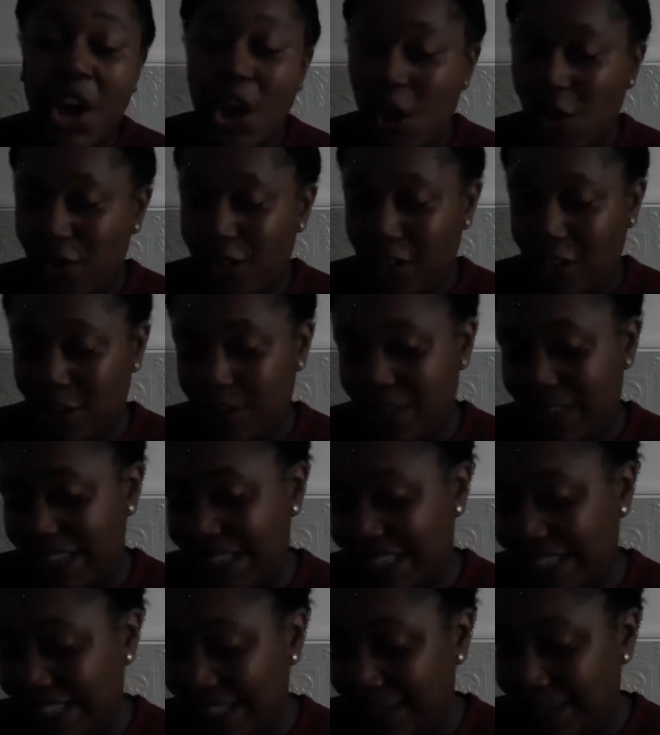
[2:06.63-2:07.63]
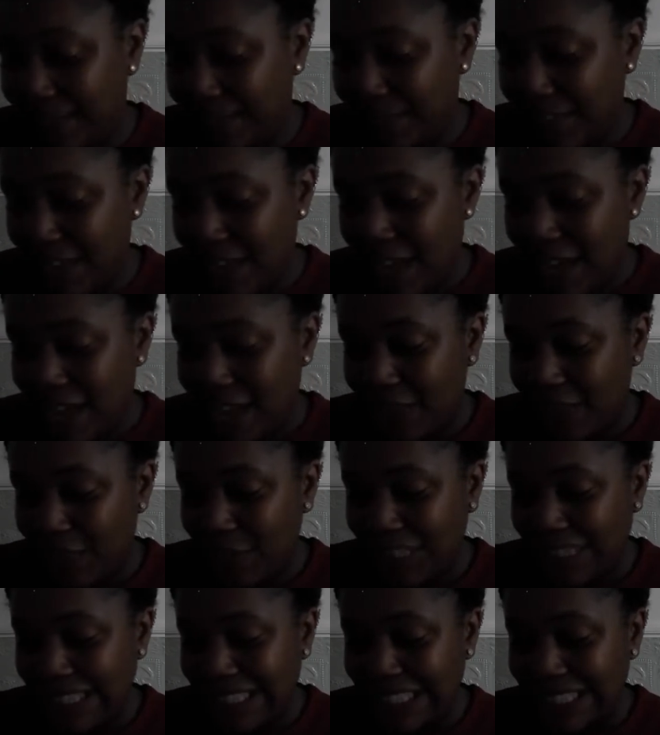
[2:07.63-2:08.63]
of how to make their tea. And the
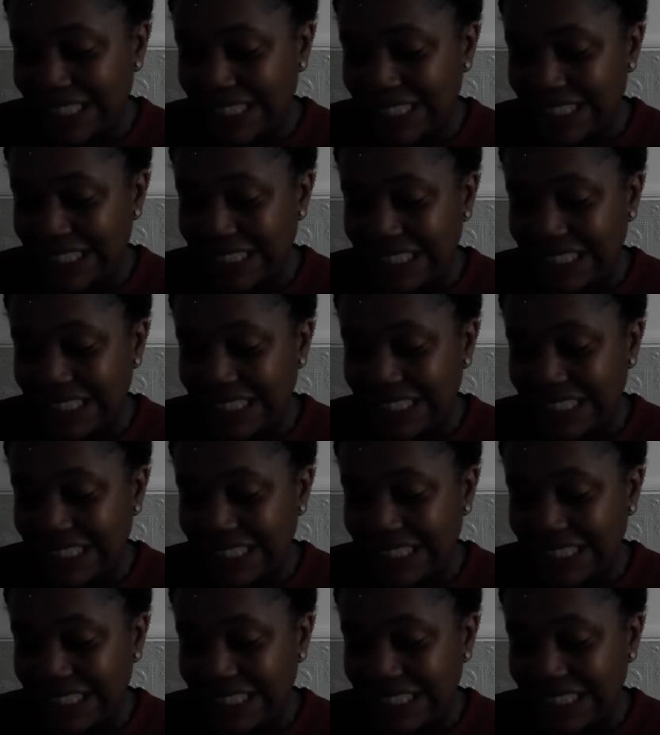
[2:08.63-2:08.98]
funny thing is,